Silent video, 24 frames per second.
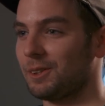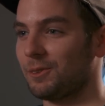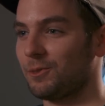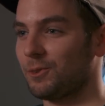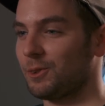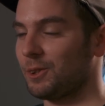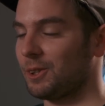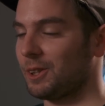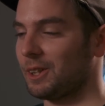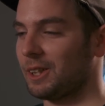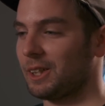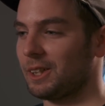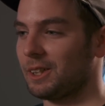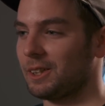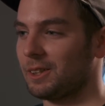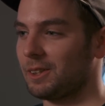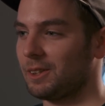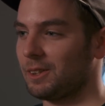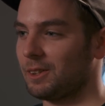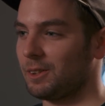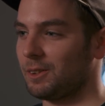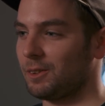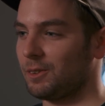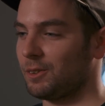You feel like
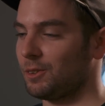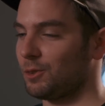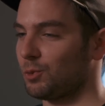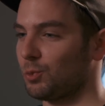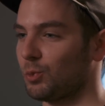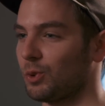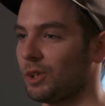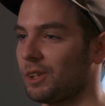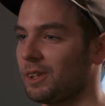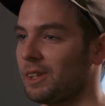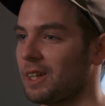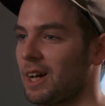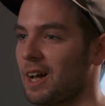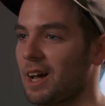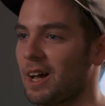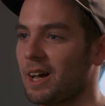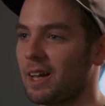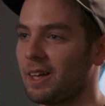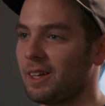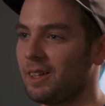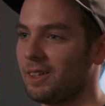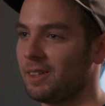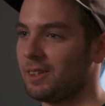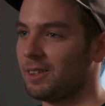you just wanna
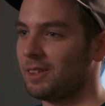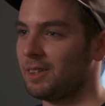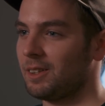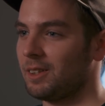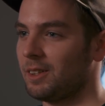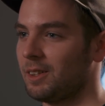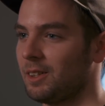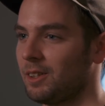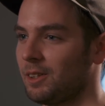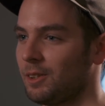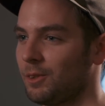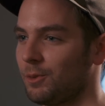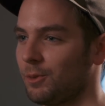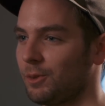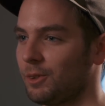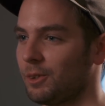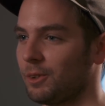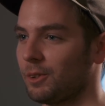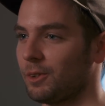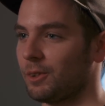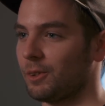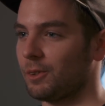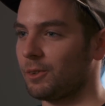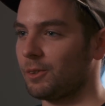die when
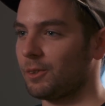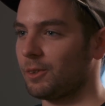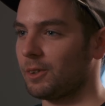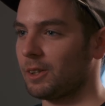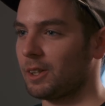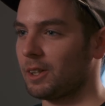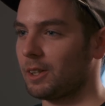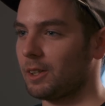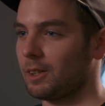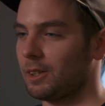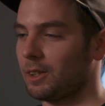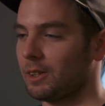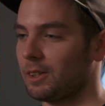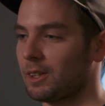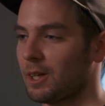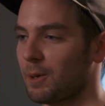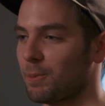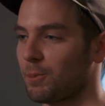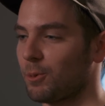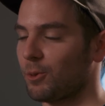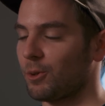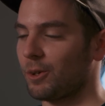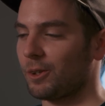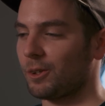you're going through that. At
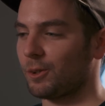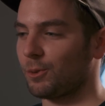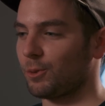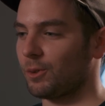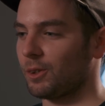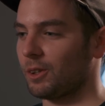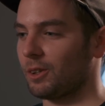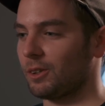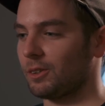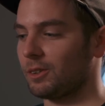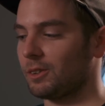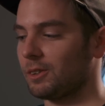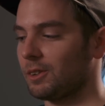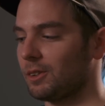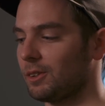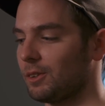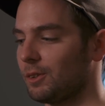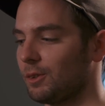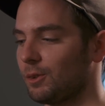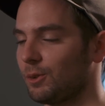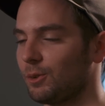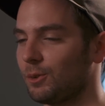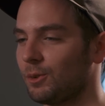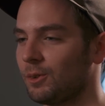that point, you're willing to
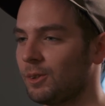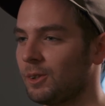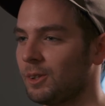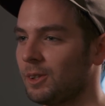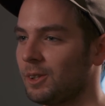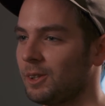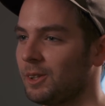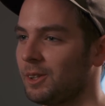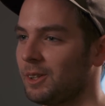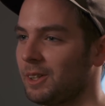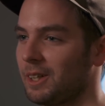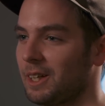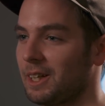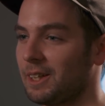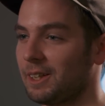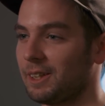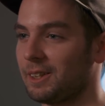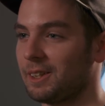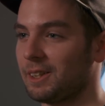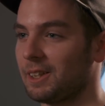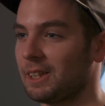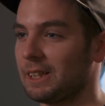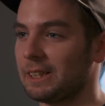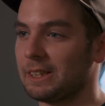do
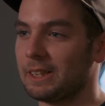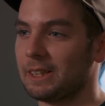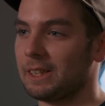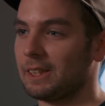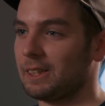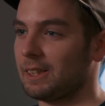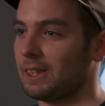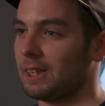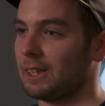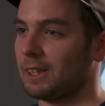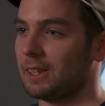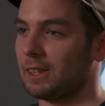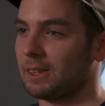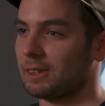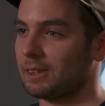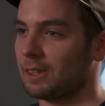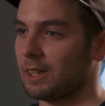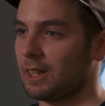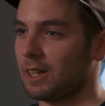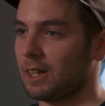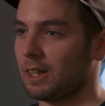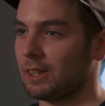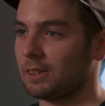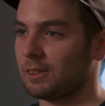anything to get that next
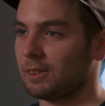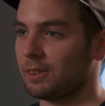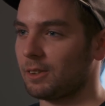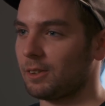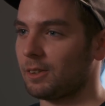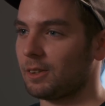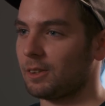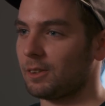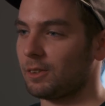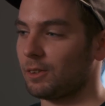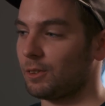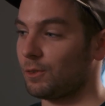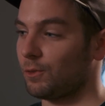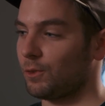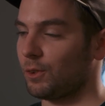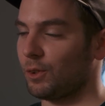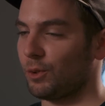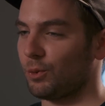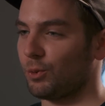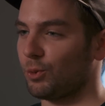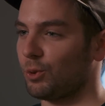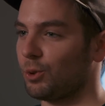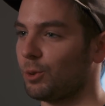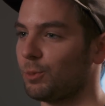high so you can just
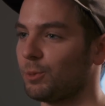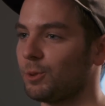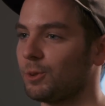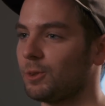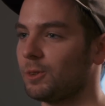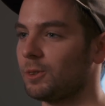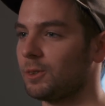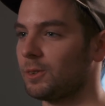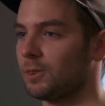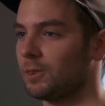feel normal.